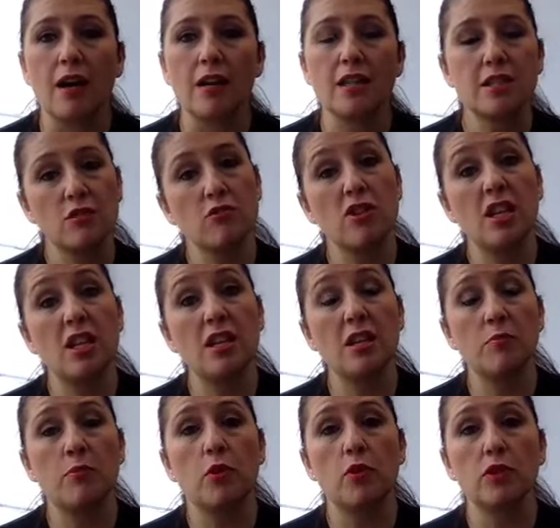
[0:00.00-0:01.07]
It's really
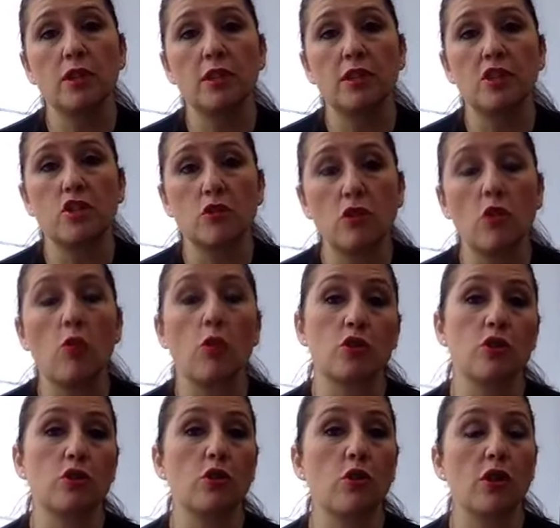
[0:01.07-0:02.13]
important that you know what
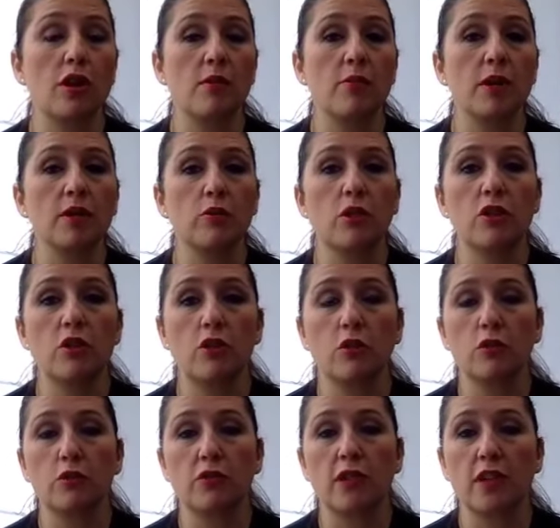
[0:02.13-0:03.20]
you're talking about when you go
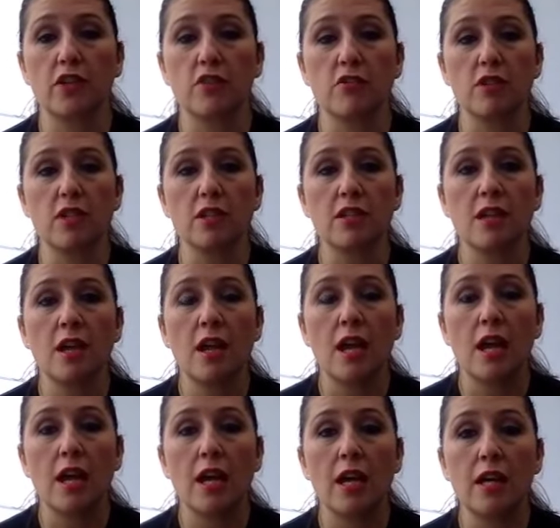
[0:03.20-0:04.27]
to factories.
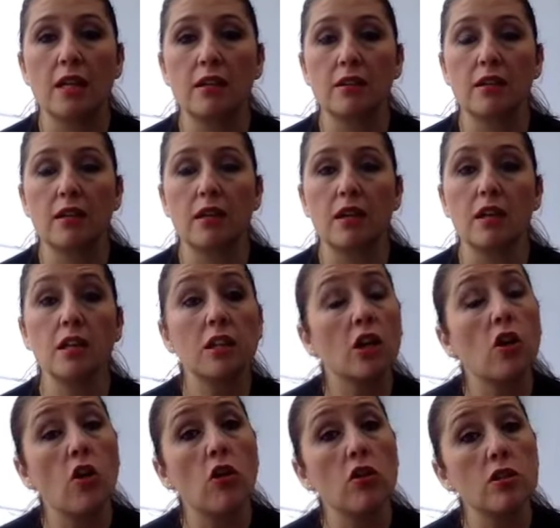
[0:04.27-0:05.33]
And in the
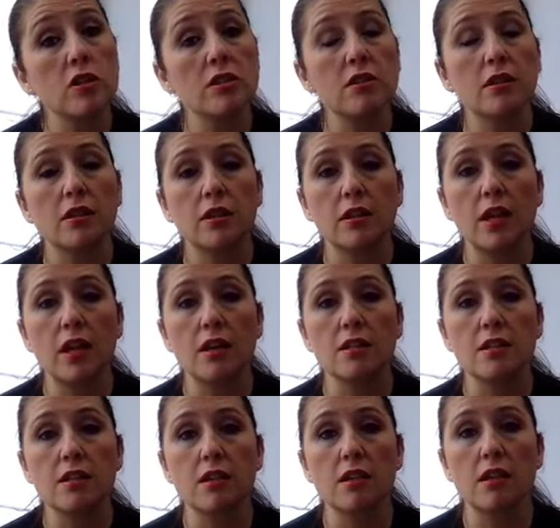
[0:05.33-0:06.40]
course,
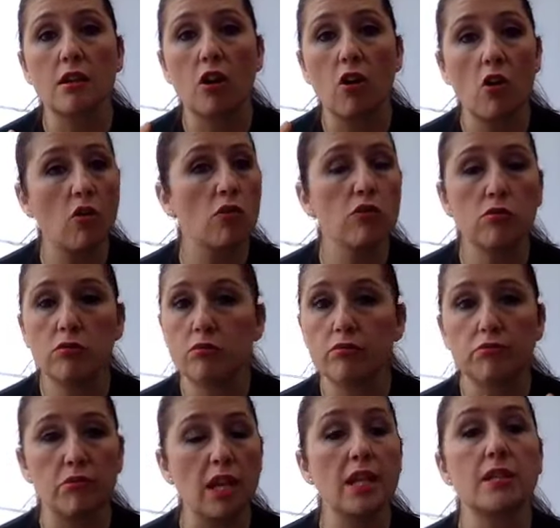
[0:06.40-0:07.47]
there's a whole
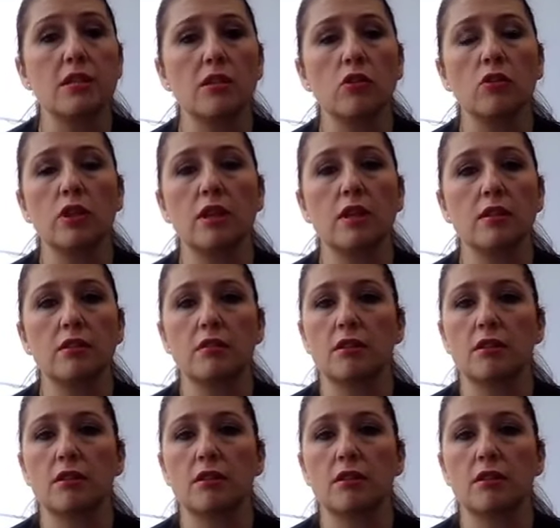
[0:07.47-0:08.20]
lesson on it.